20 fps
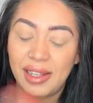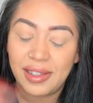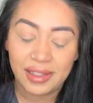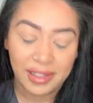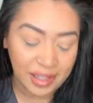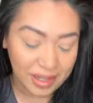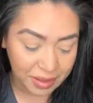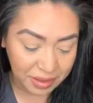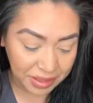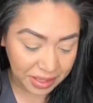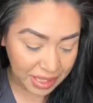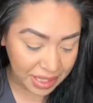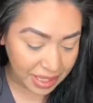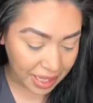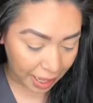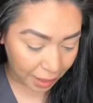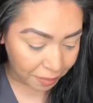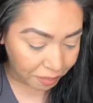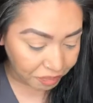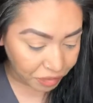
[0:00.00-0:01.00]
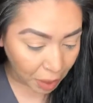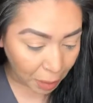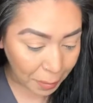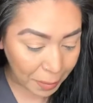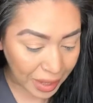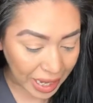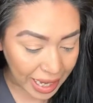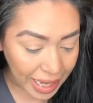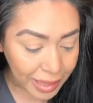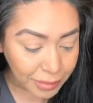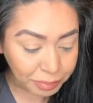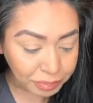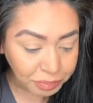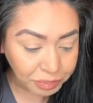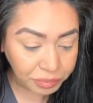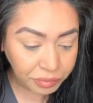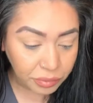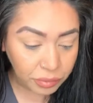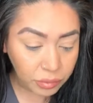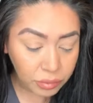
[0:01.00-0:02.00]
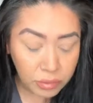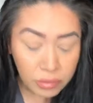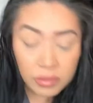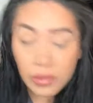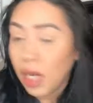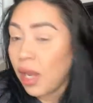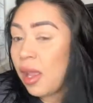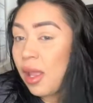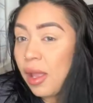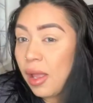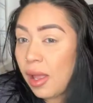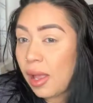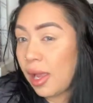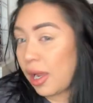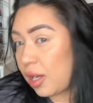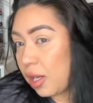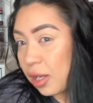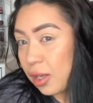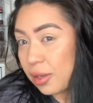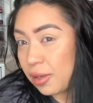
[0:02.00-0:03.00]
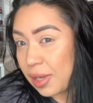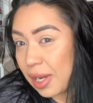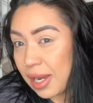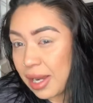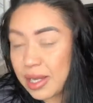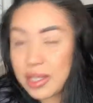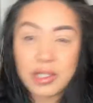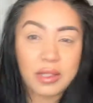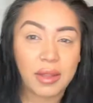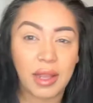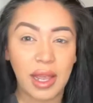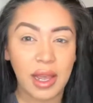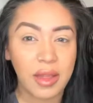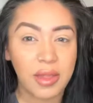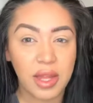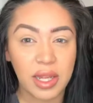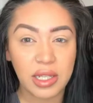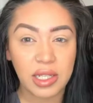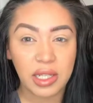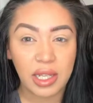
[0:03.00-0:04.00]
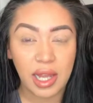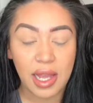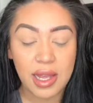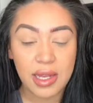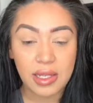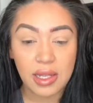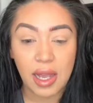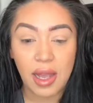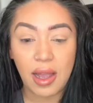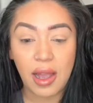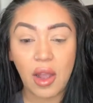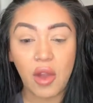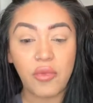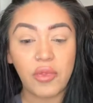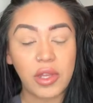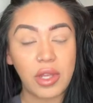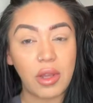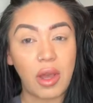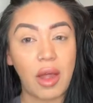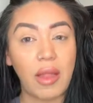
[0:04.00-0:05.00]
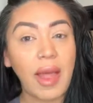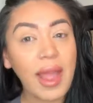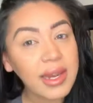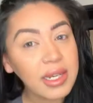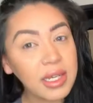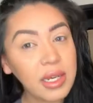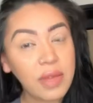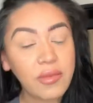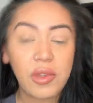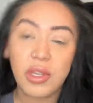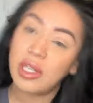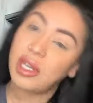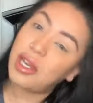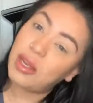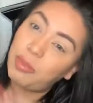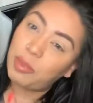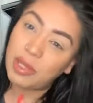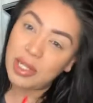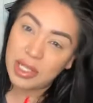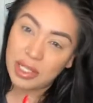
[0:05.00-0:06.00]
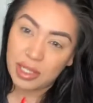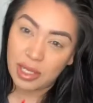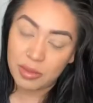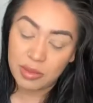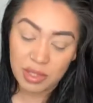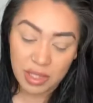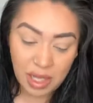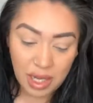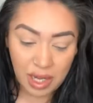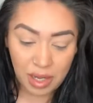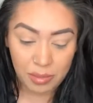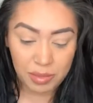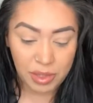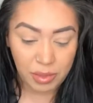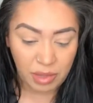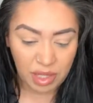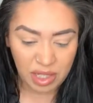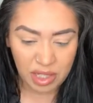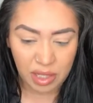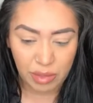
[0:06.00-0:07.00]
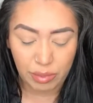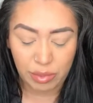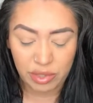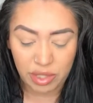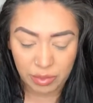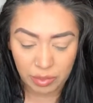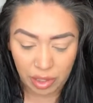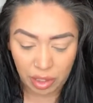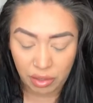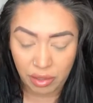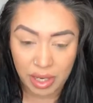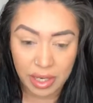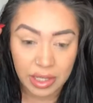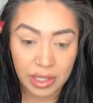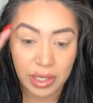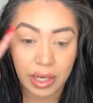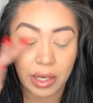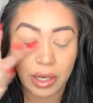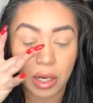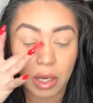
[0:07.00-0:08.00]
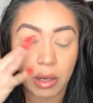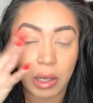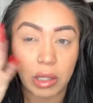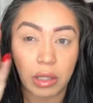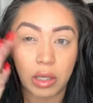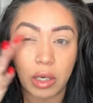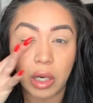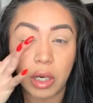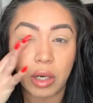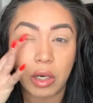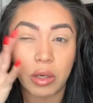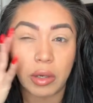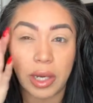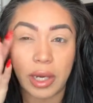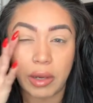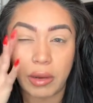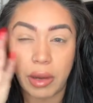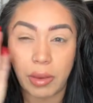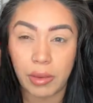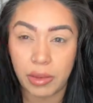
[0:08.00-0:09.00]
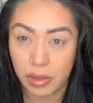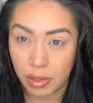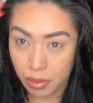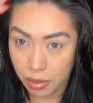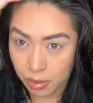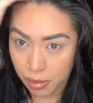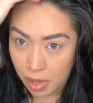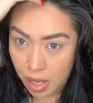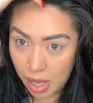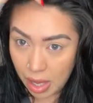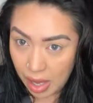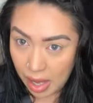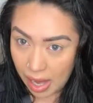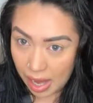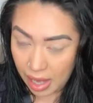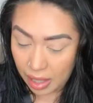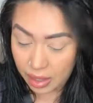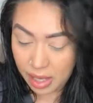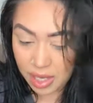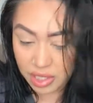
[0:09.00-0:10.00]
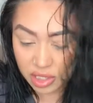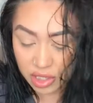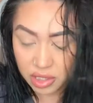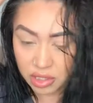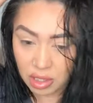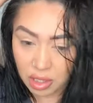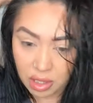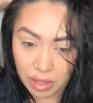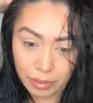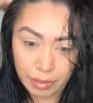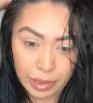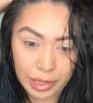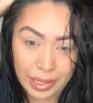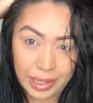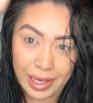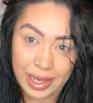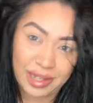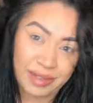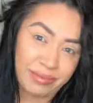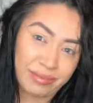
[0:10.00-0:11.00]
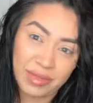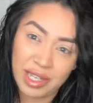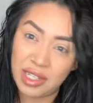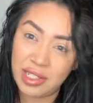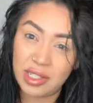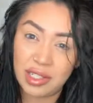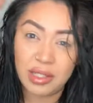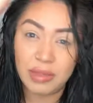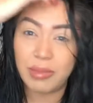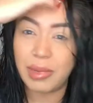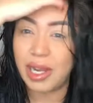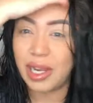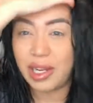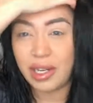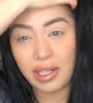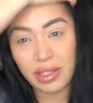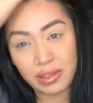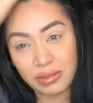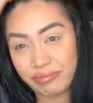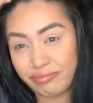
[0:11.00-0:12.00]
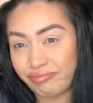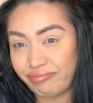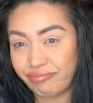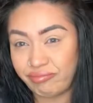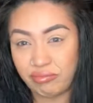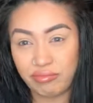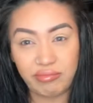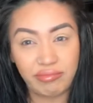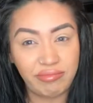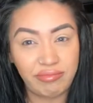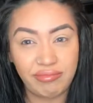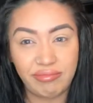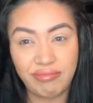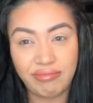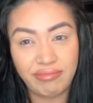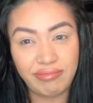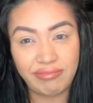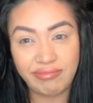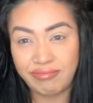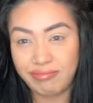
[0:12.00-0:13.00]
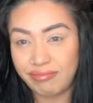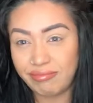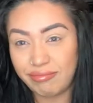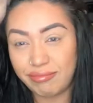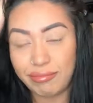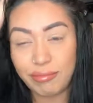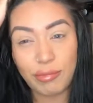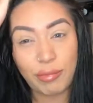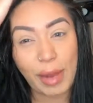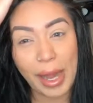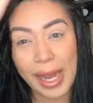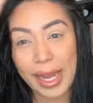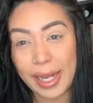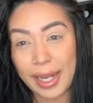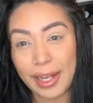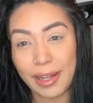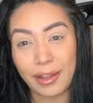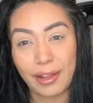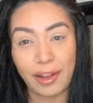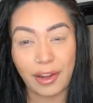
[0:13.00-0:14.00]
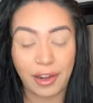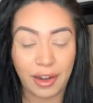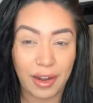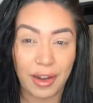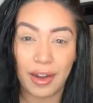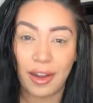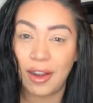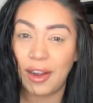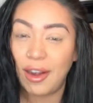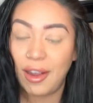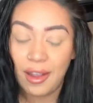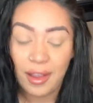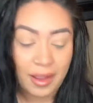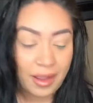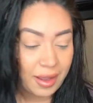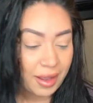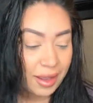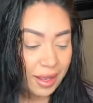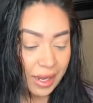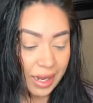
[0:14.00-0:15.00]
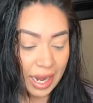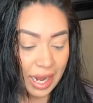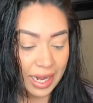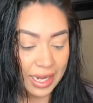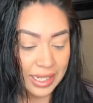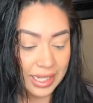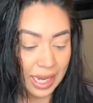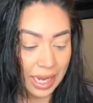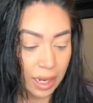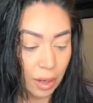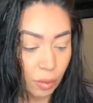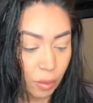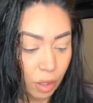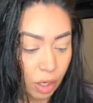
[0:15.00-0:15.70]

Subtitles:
you know, I was going to say. But anywho, guys, so yeah, that's it. Hopefully you all liked it. If you did, please thumbs up. Something simple, something crazy. I know I look cray-cray with no eyelashes on, but yeah, that's my regular kind of day at